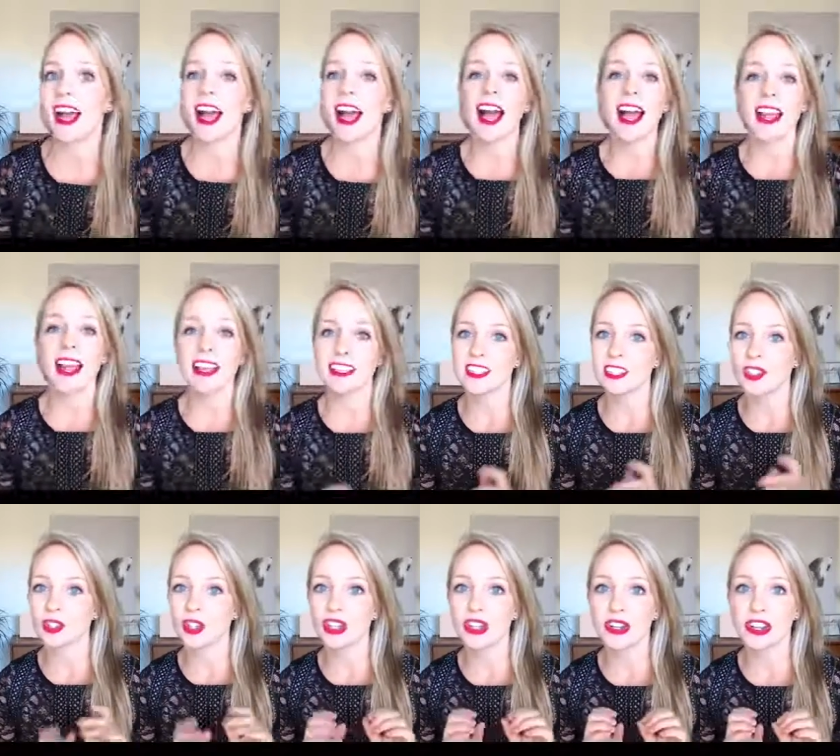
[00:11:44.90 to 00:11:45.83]
it's
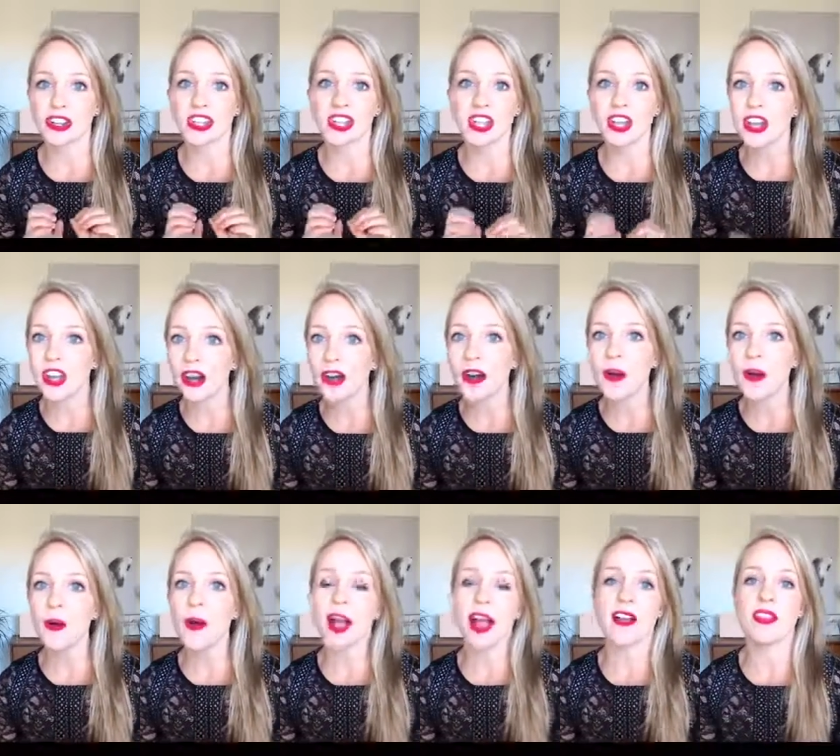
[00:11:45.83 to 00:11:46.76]
good to go,
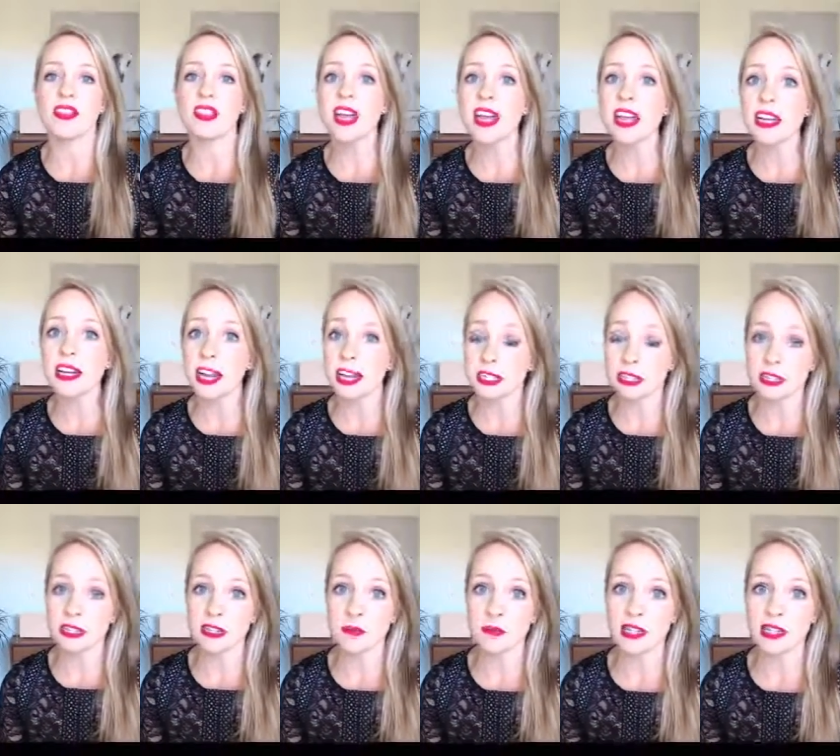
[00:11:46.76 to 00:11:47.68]
and then I send
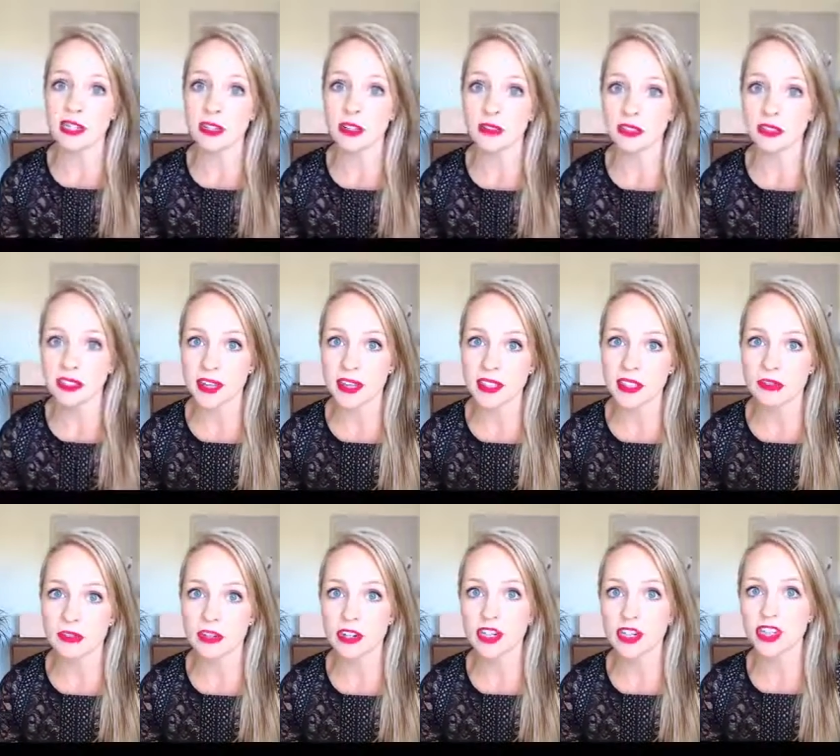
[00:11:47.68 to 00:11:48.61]
myself a test
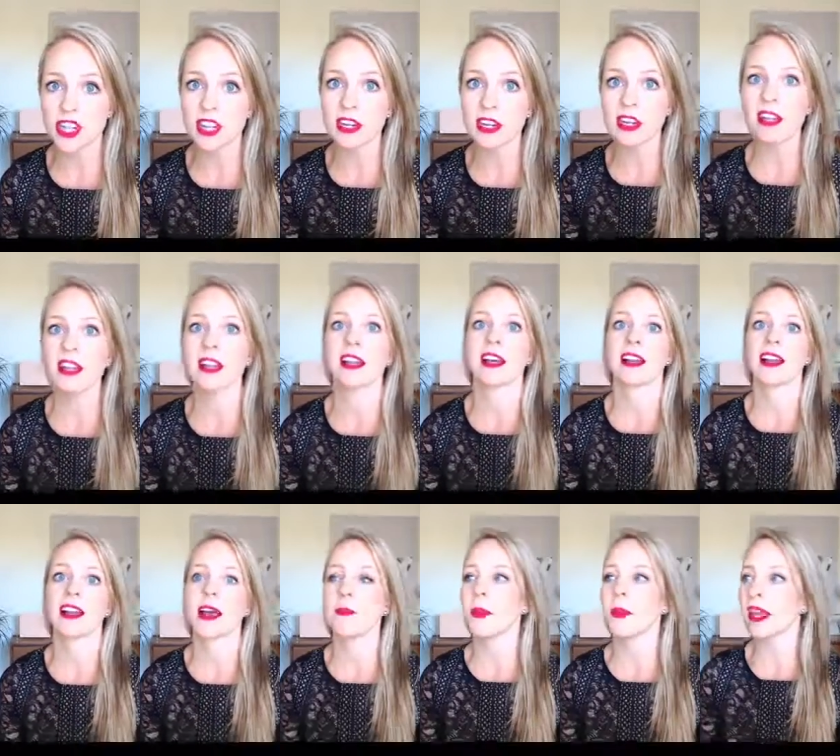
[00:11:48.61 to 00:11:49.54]
version, and I'm
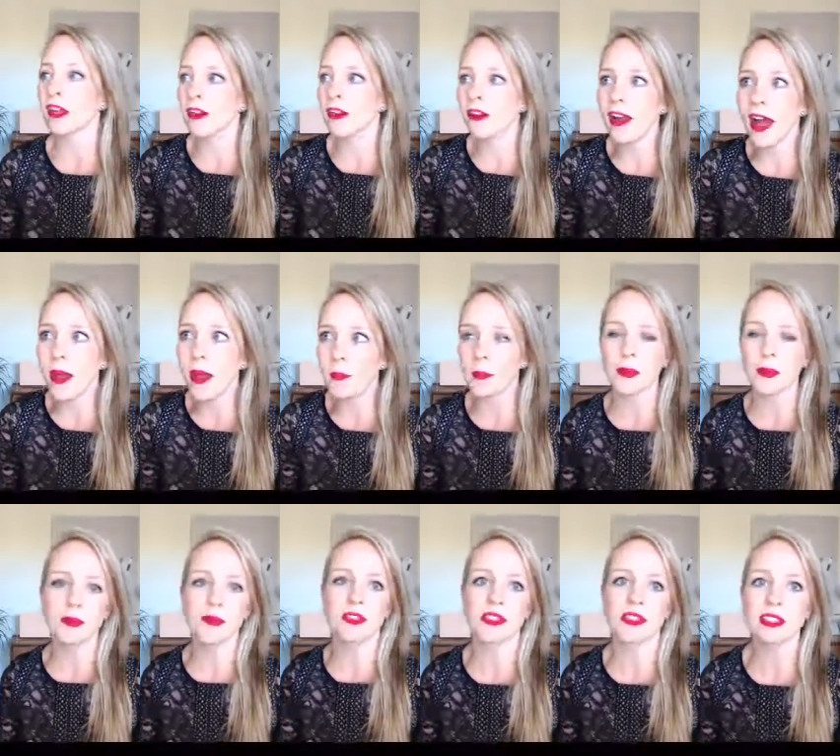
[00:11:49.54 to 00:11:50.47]
like, crap,
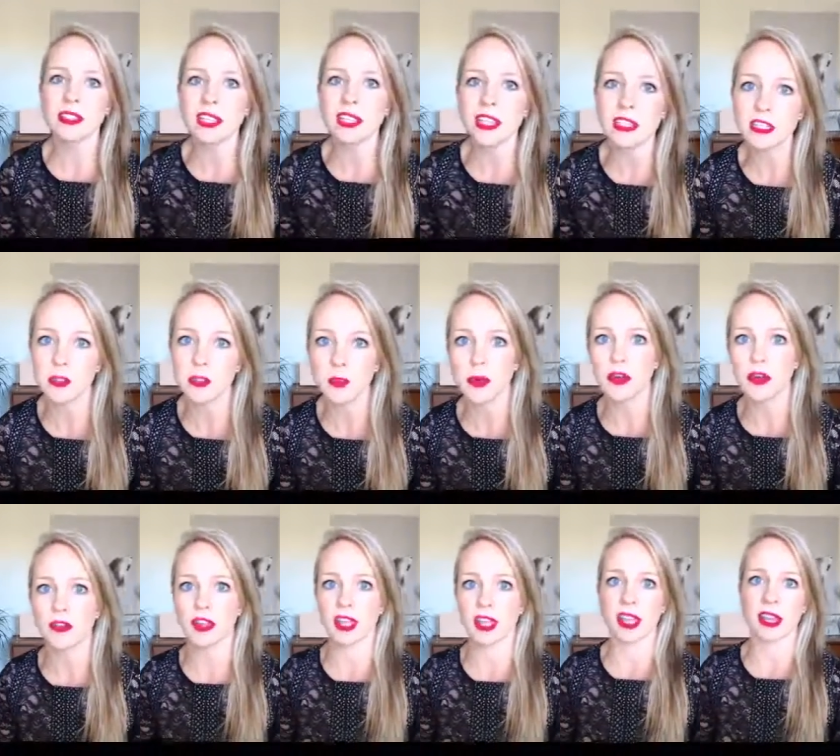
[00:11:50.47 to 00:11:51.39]
the link is
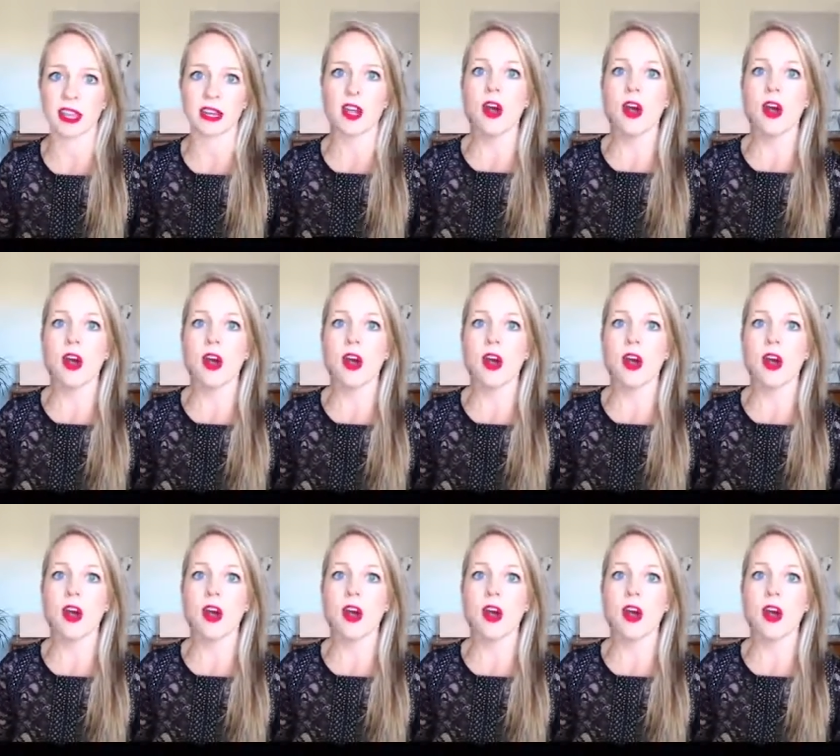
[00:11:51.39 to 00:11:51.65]
broken,